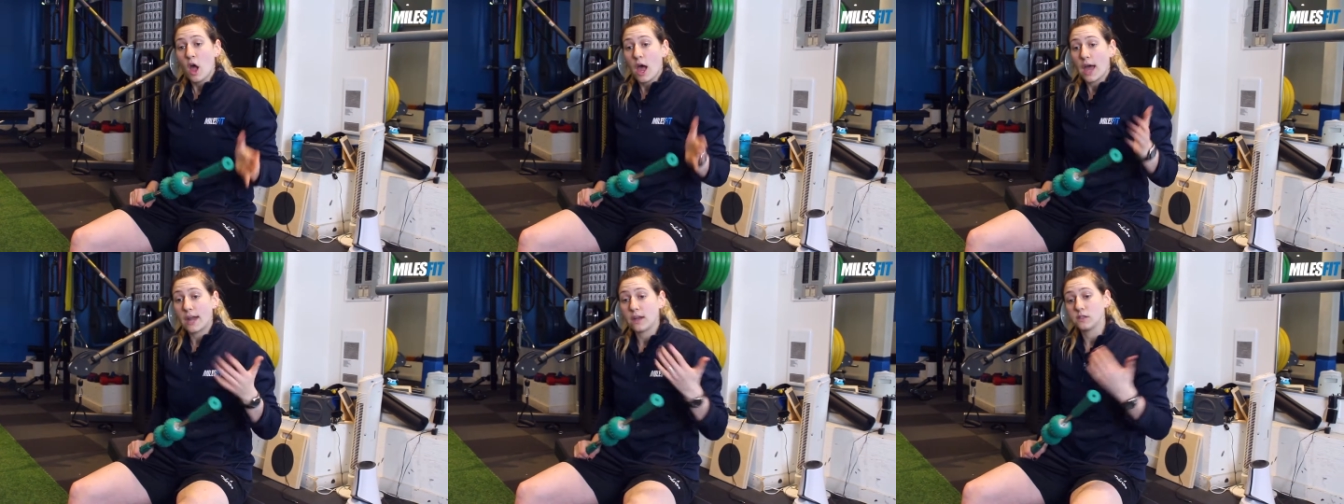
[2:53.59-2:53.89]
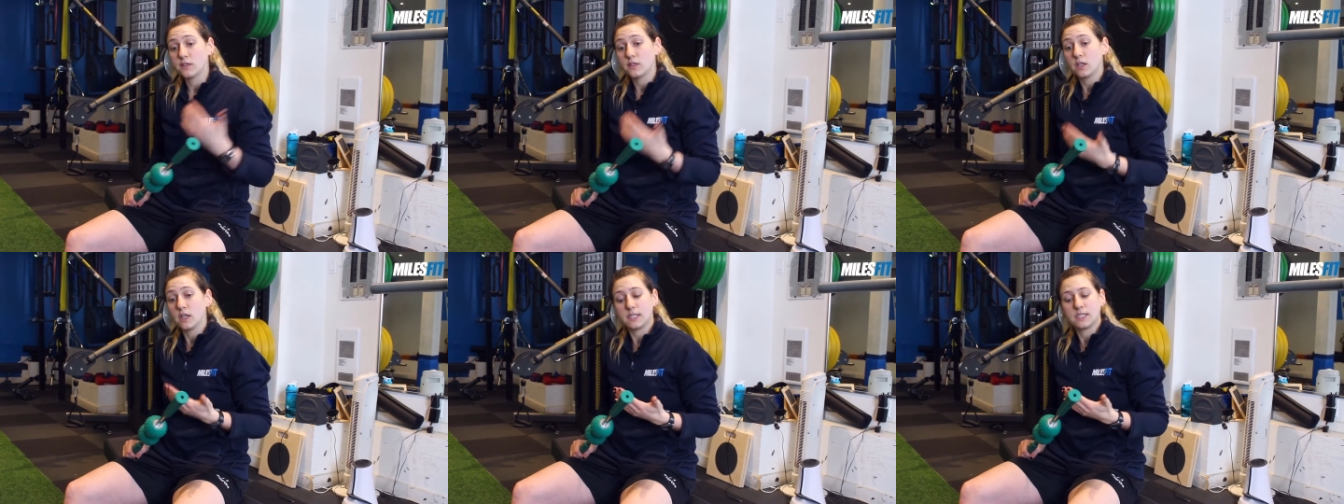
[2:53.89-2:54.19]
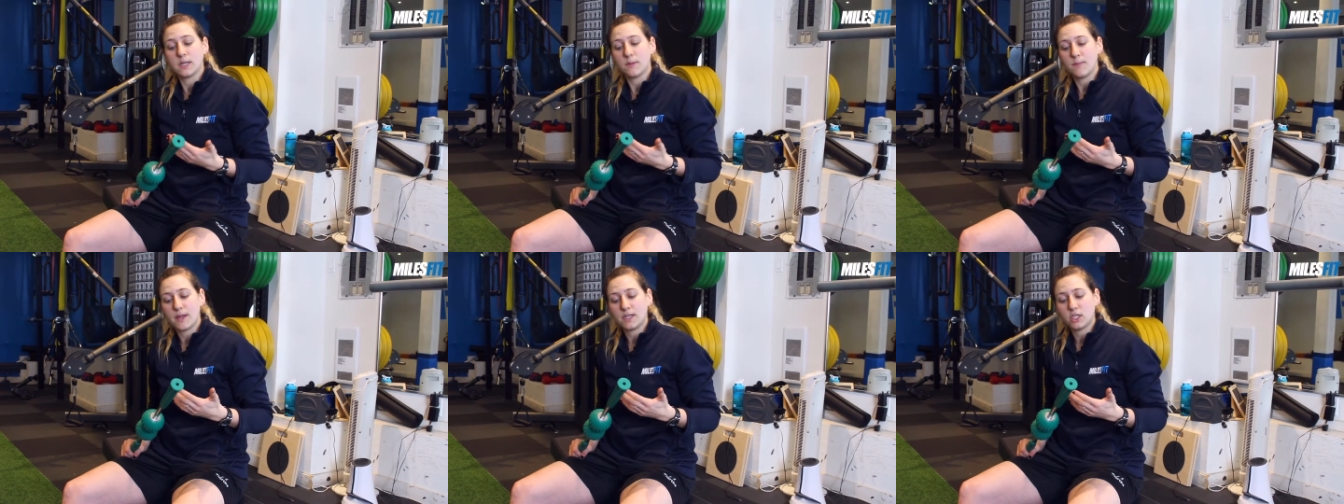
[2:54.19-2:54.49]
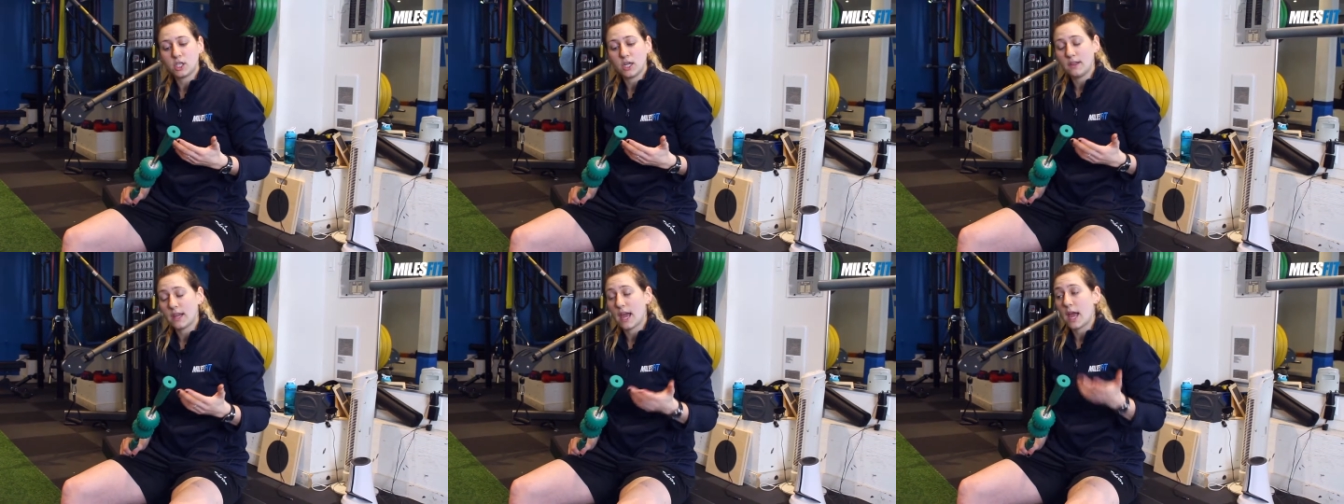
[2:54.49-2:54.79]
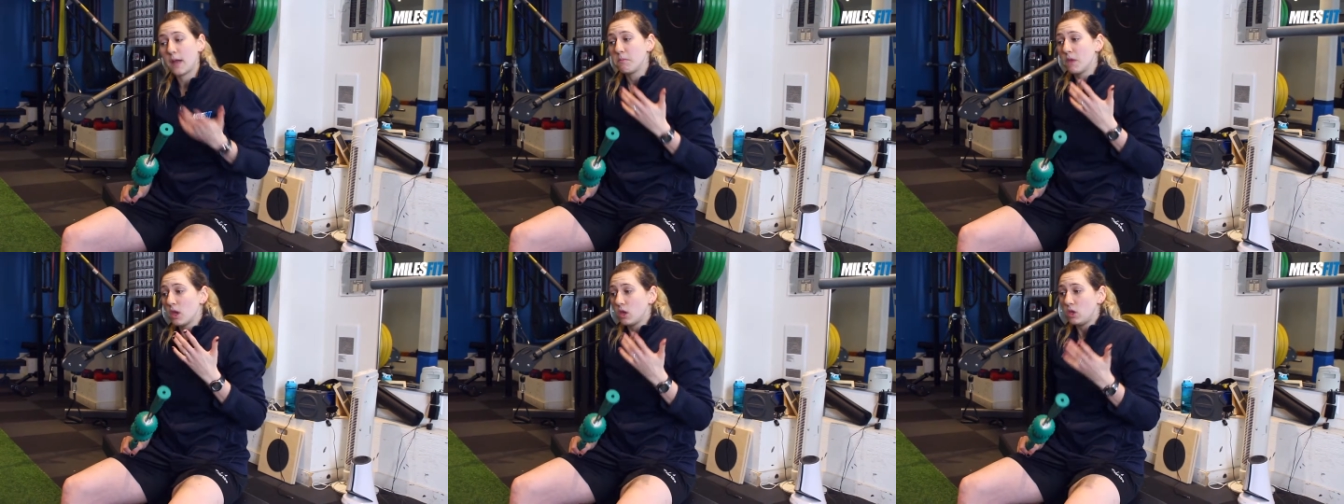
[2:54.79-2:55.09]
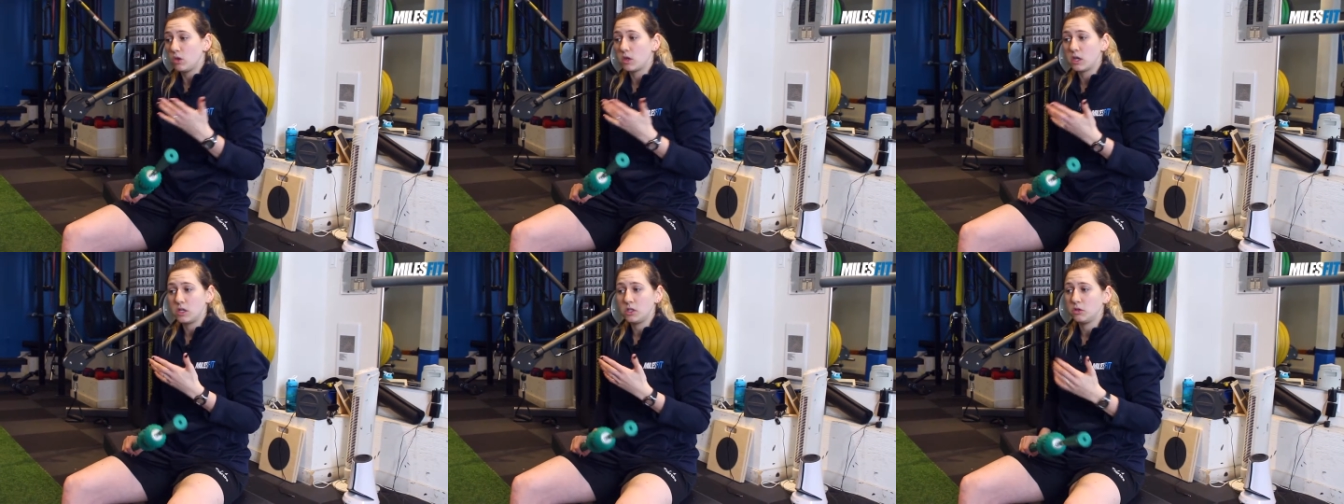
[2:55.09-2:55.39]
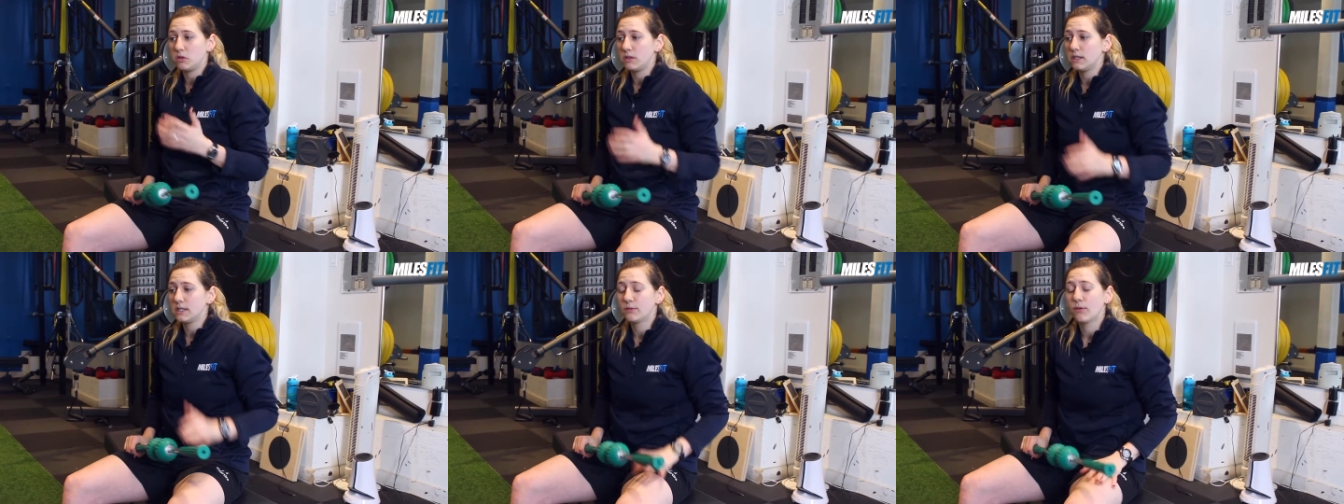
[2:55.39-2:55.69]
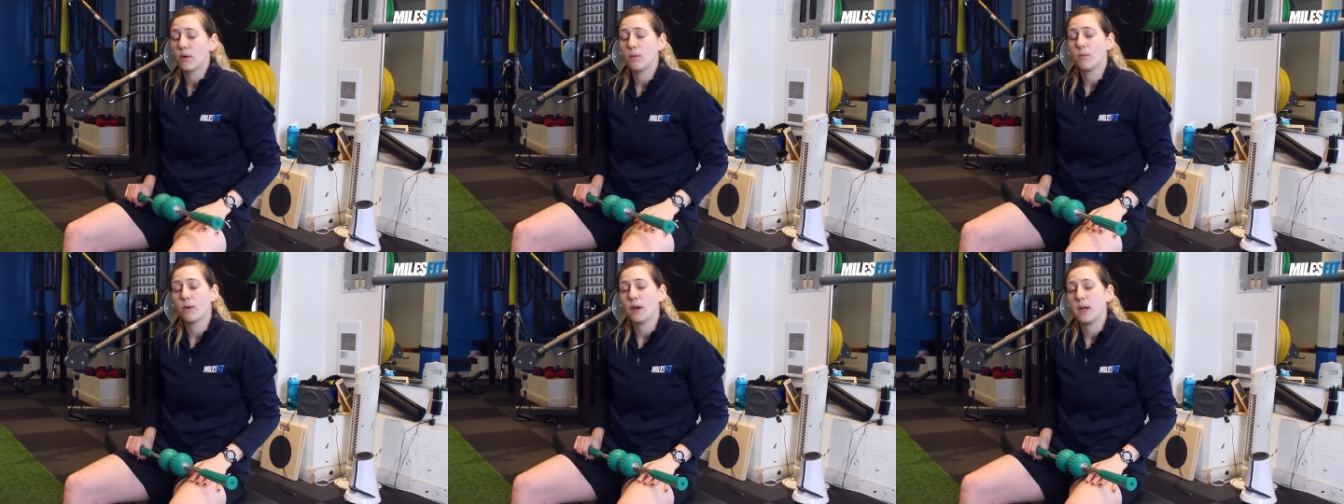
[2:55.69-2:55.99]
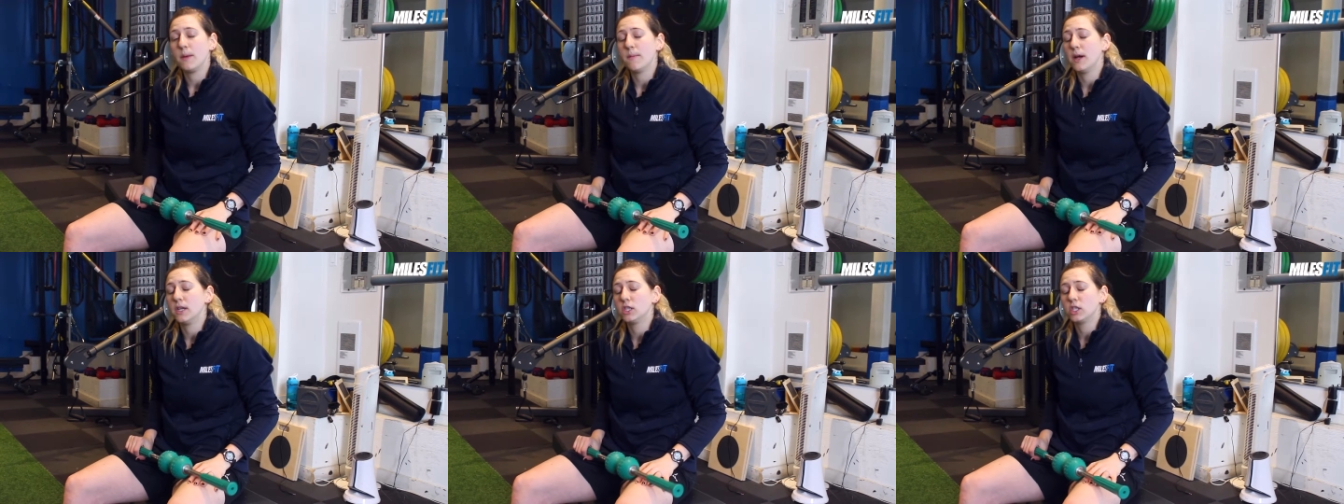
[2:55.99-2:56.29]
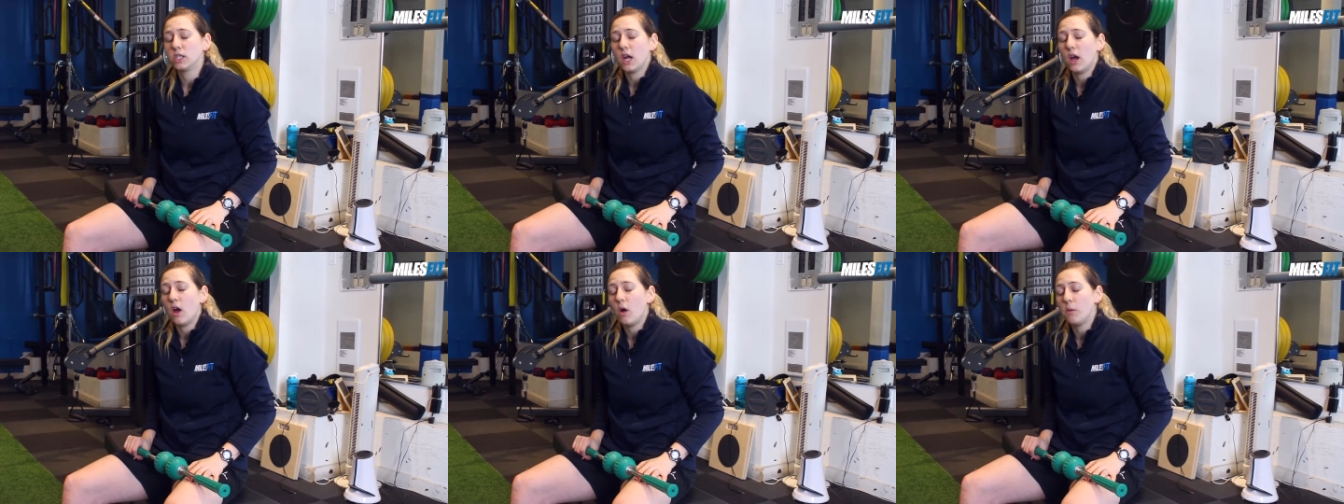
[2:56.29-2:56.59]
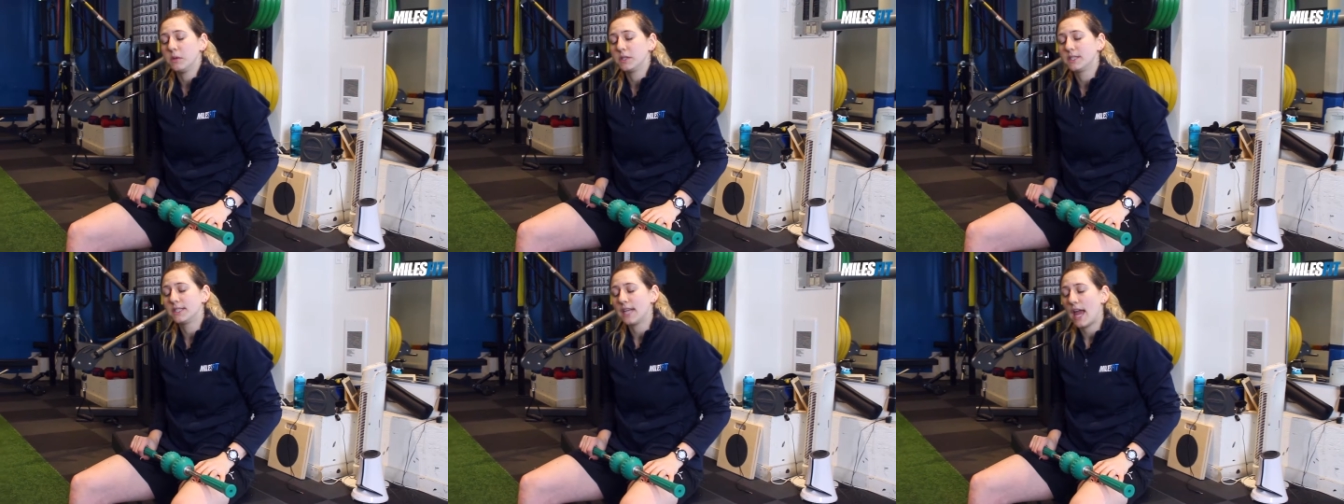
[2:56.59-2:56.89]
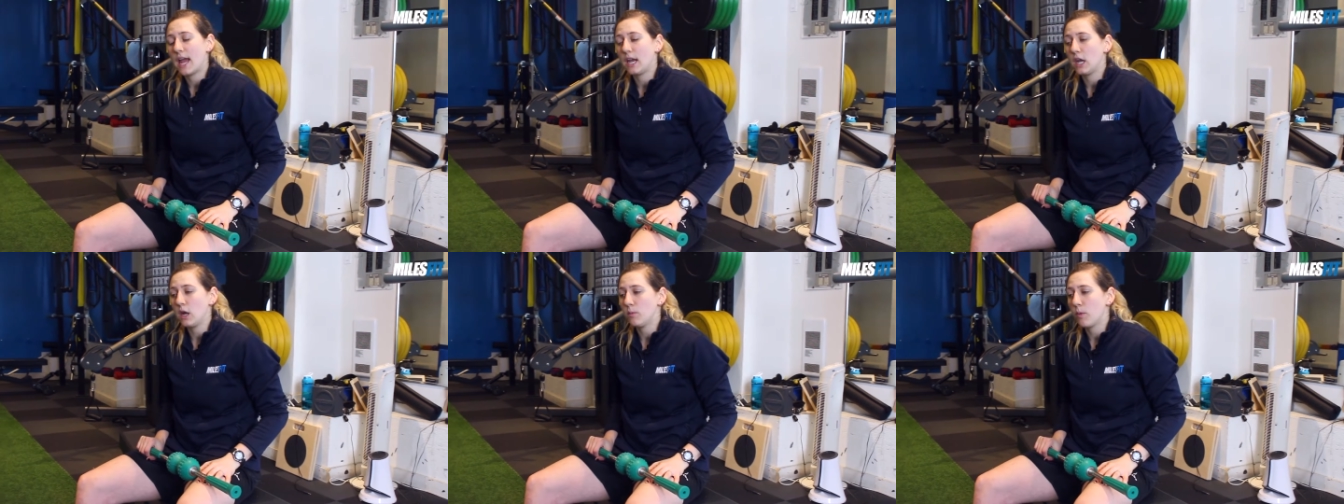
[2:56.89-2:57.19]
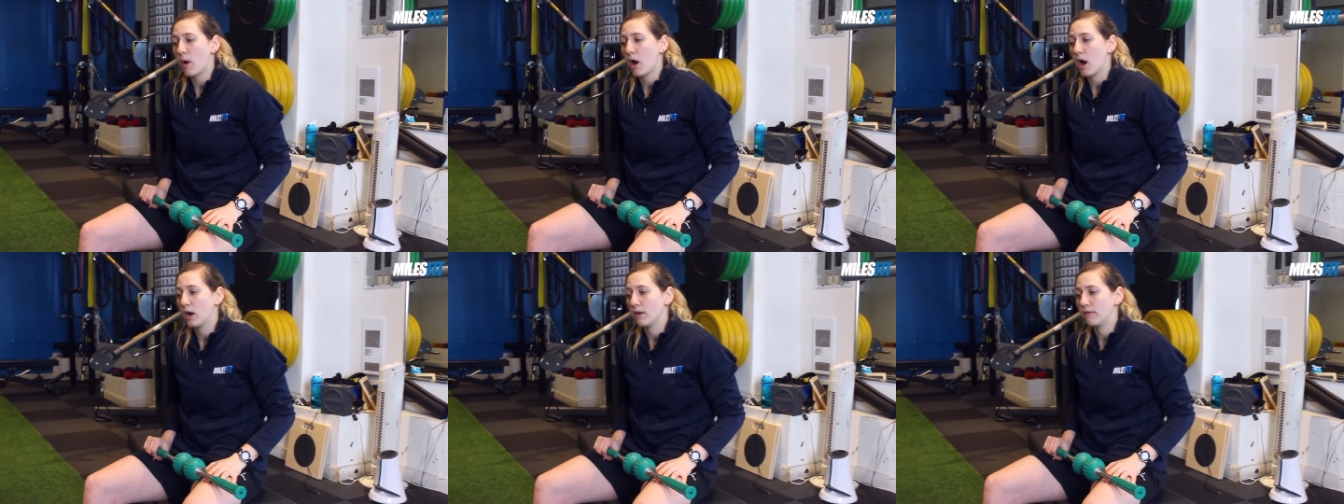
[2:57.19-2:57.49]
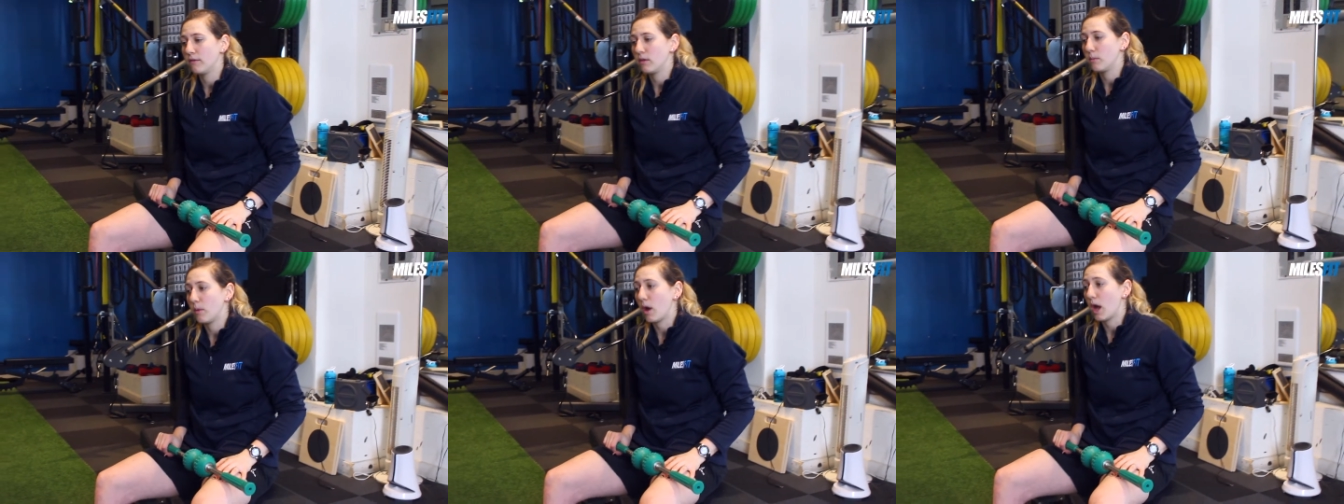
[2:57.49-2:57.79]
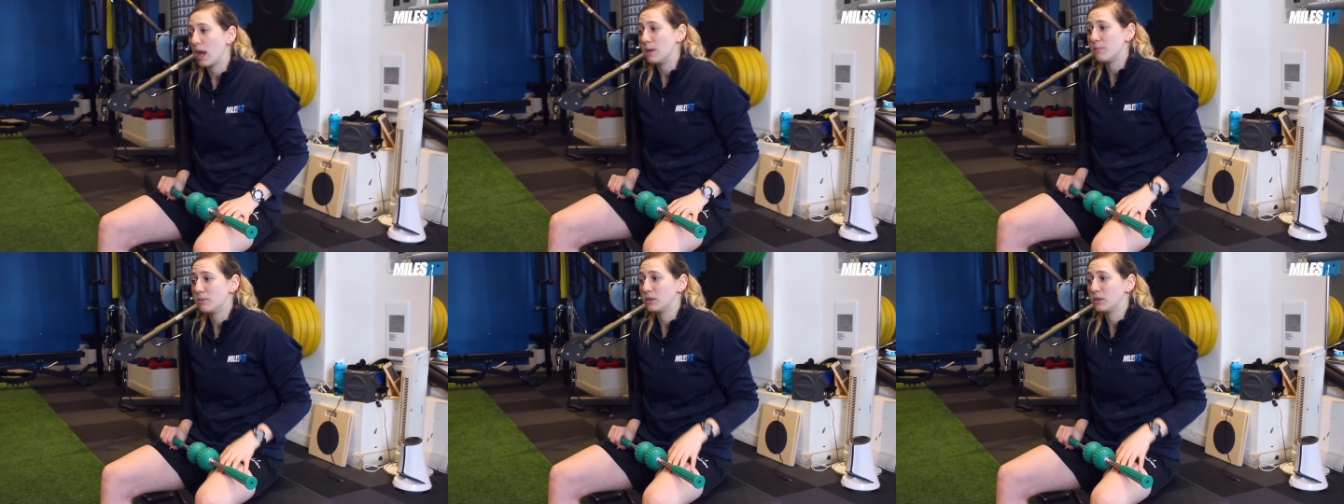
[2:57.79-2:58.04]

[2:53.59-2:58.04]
I'd also like to mention that you can do this for pretty much almost any part of the body,